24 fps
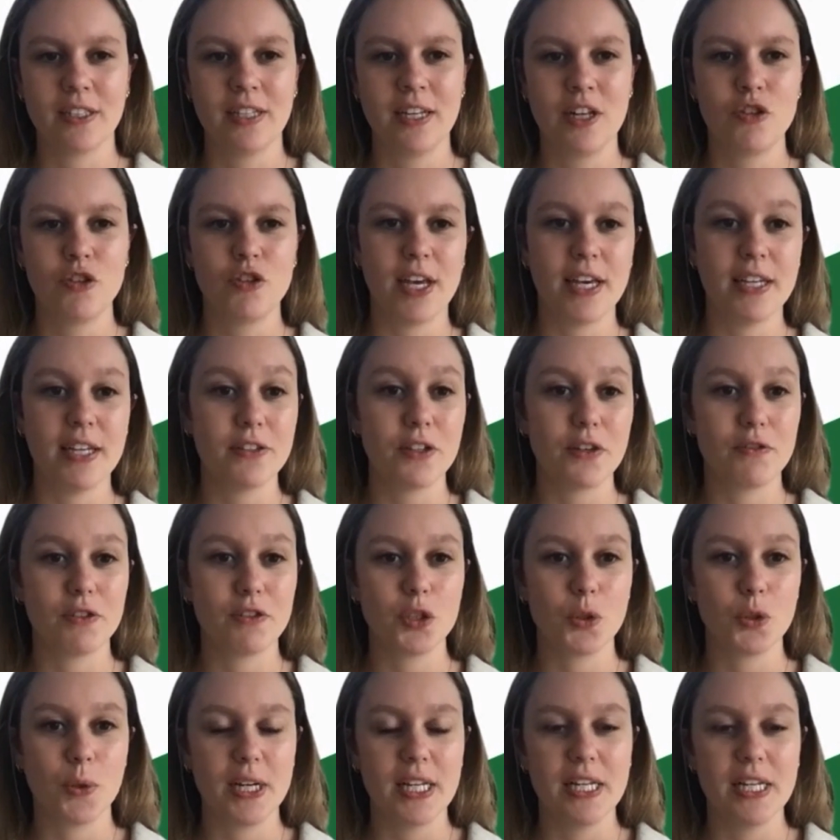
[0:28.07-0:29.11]
Jay has over
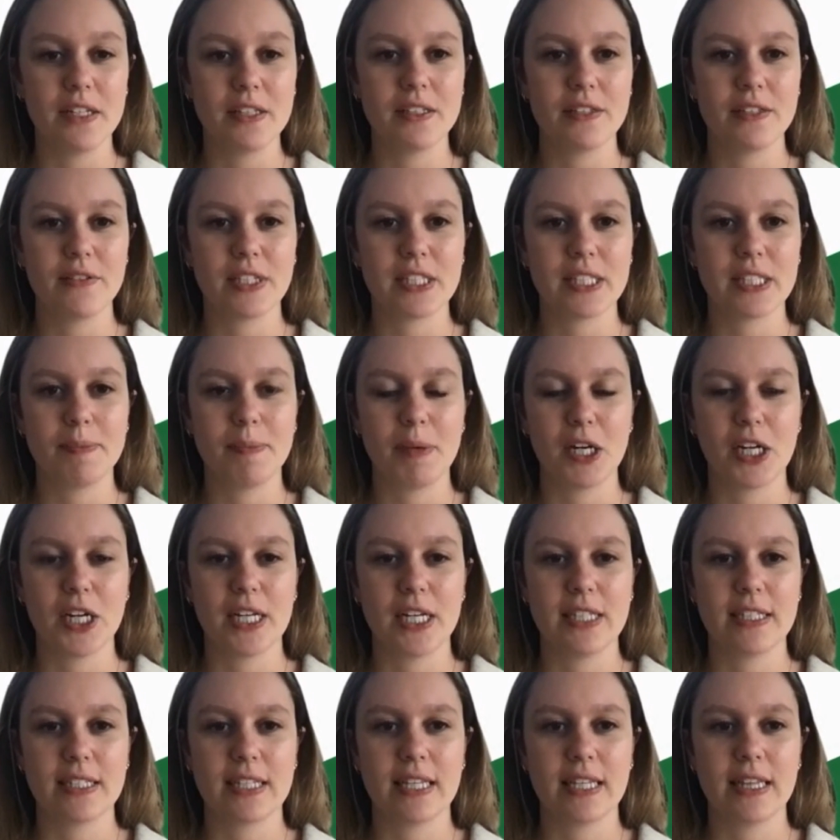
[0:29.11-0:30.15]
20 years of
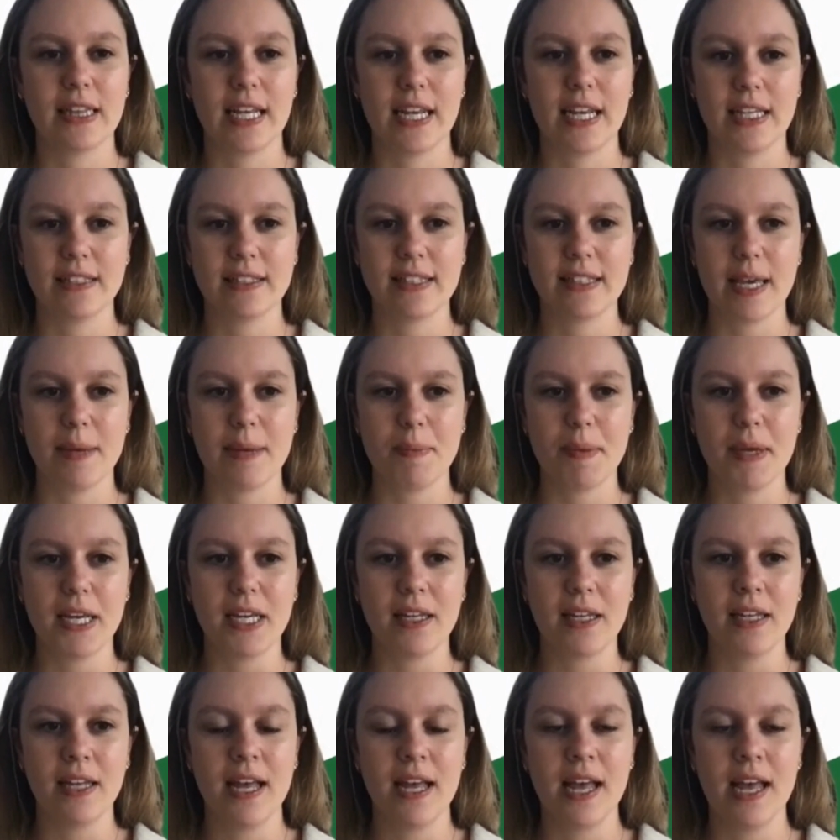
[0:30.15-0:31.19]
experience in
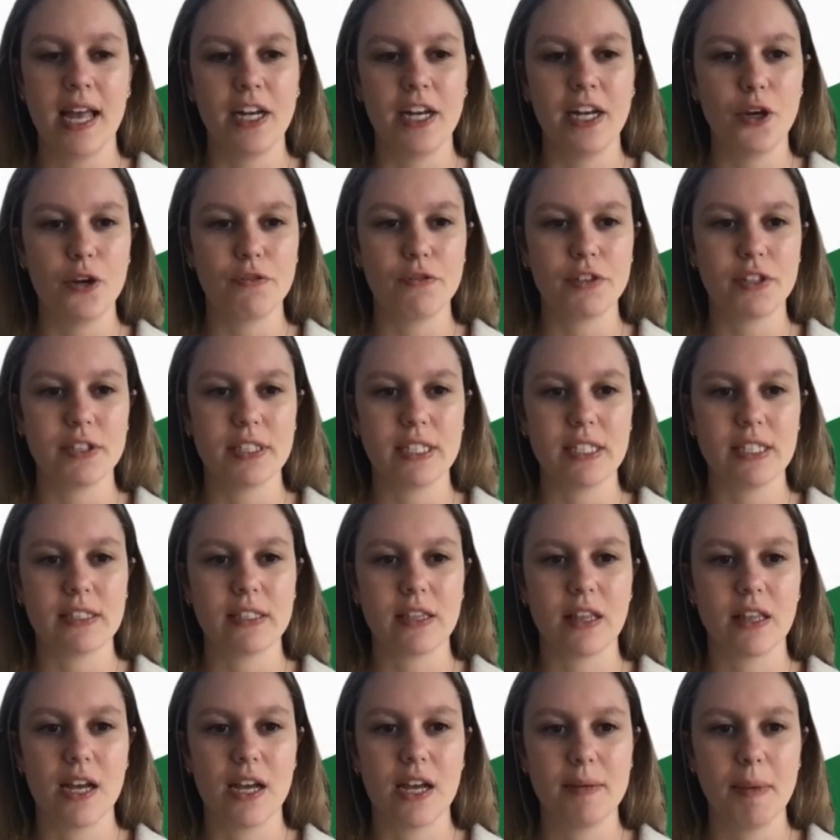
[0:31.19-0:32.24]
landscaping, and he oversees
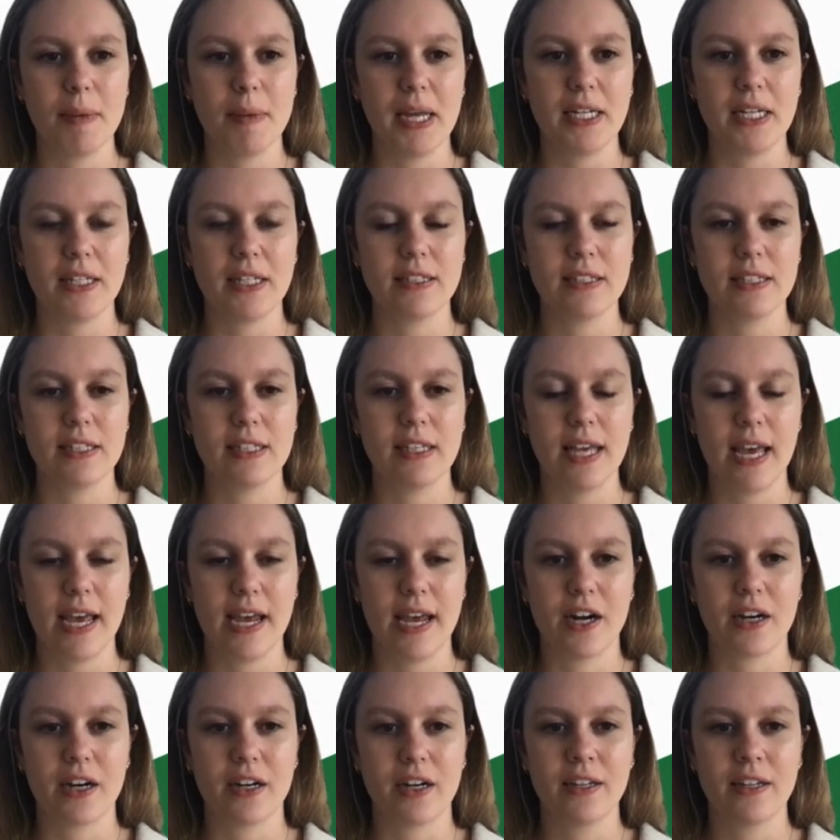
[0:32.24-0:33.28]
lawn maintenance and
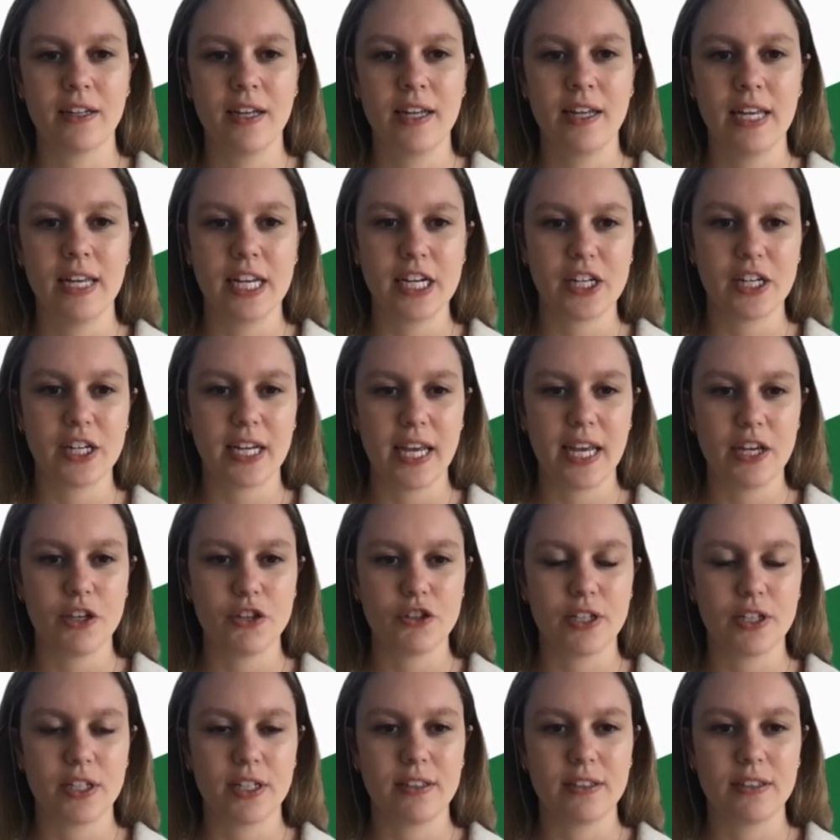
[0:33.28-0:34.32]
care,
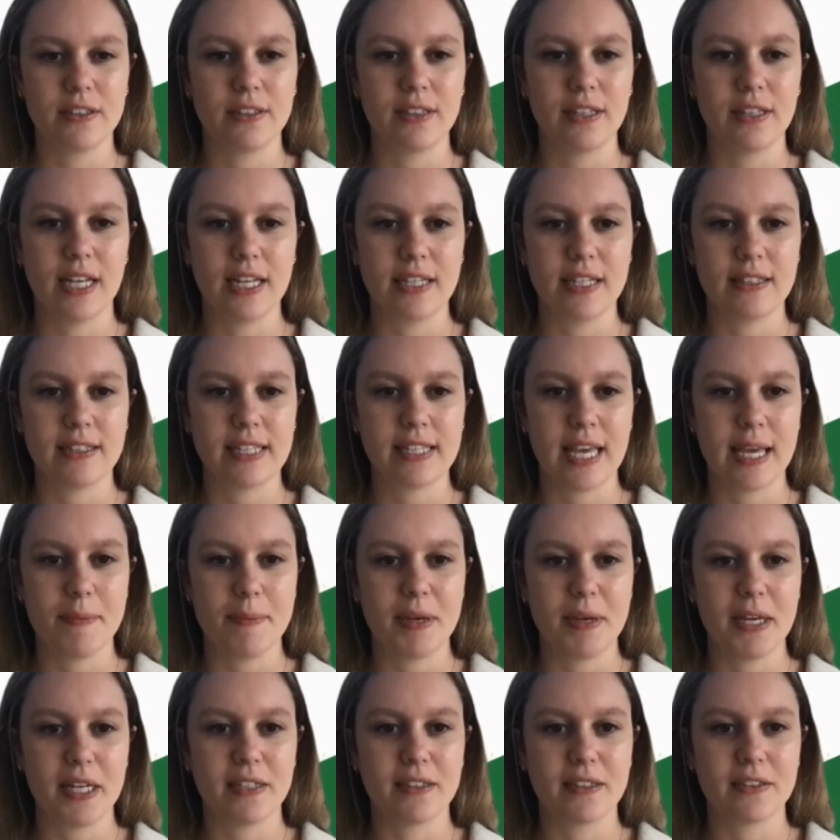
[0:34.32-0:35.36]
irrigation,
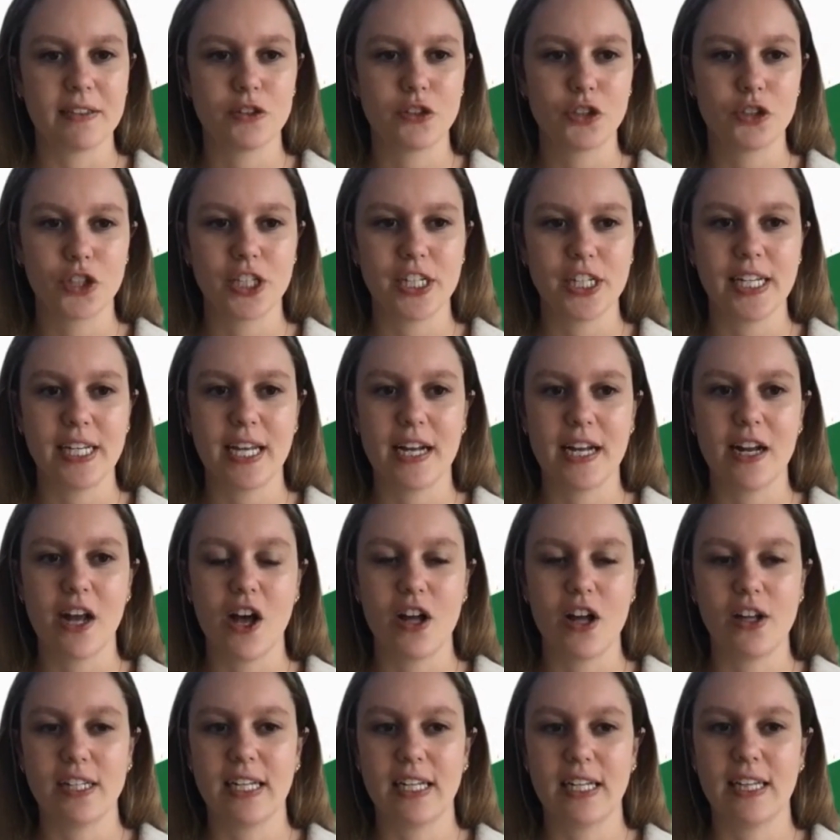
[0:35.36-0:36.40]
landscaping, tree, and
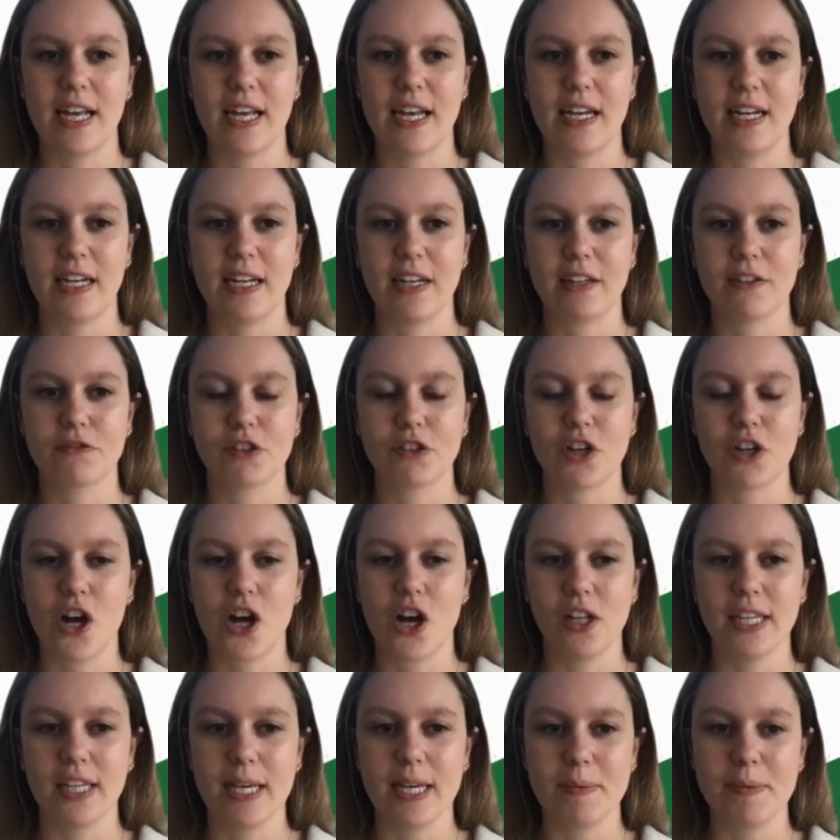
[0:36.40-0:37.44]
holiday lighting for
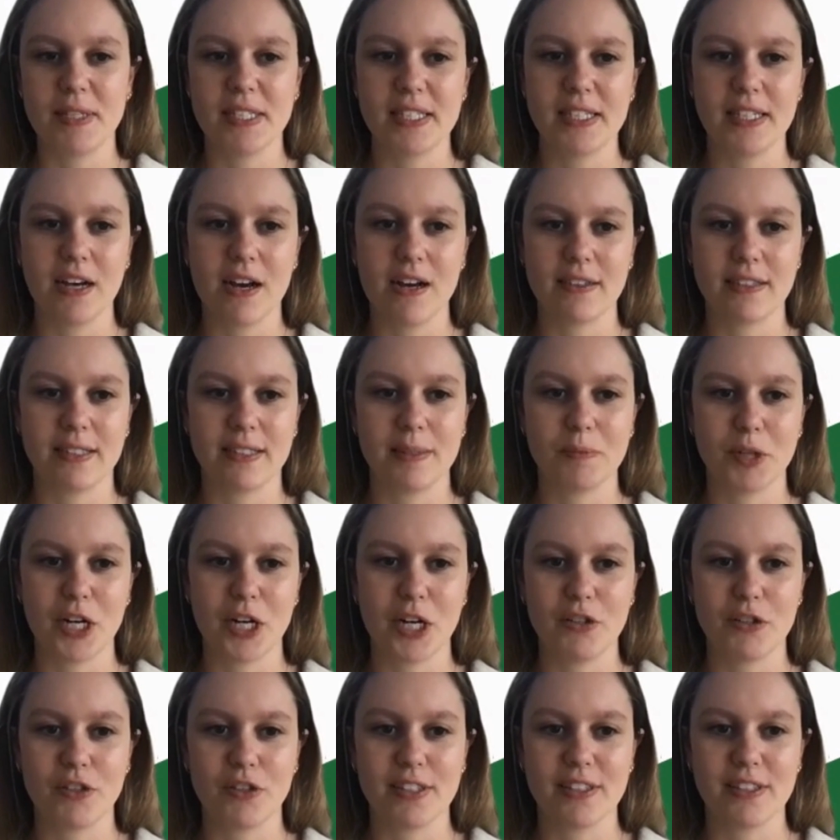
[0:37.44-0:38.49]
all ABC Austin
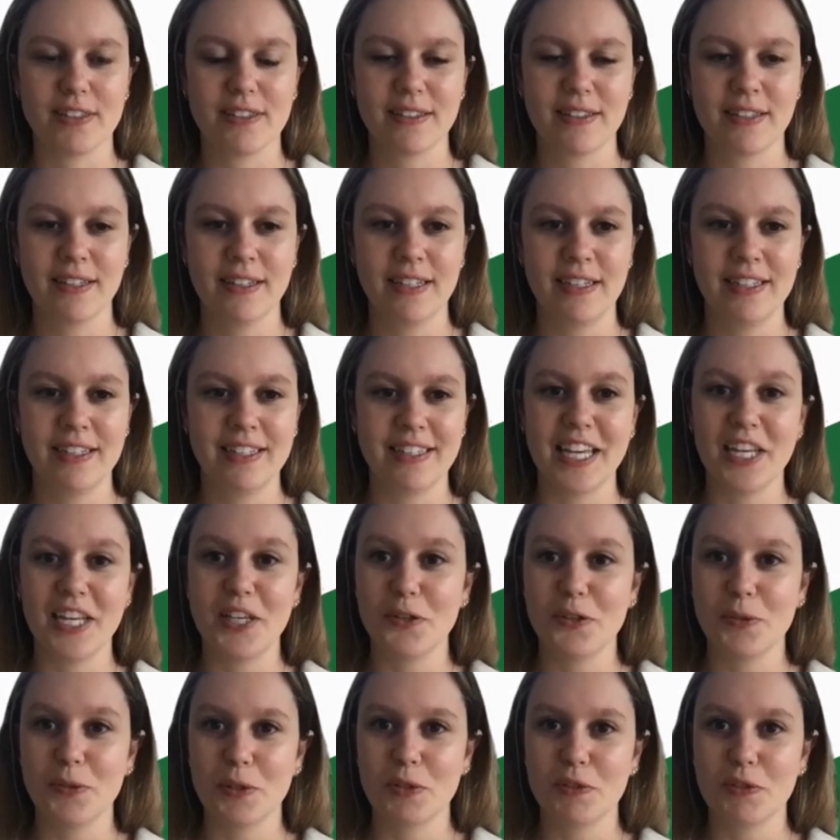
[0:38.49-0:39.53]
branches. Thank you
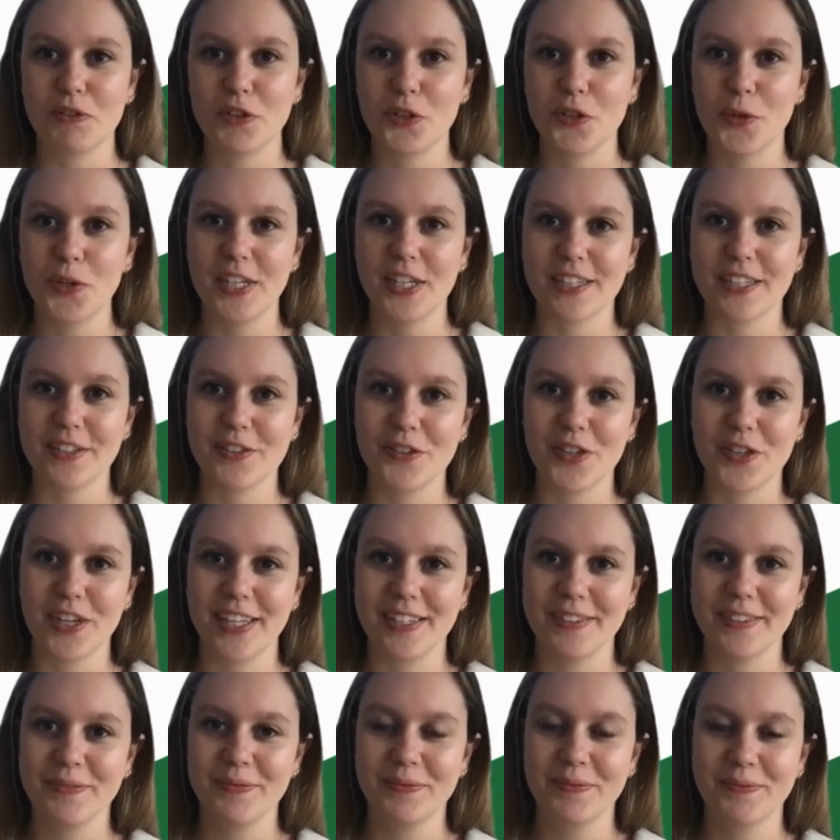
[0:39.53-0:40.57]
so much for joining us, Jay.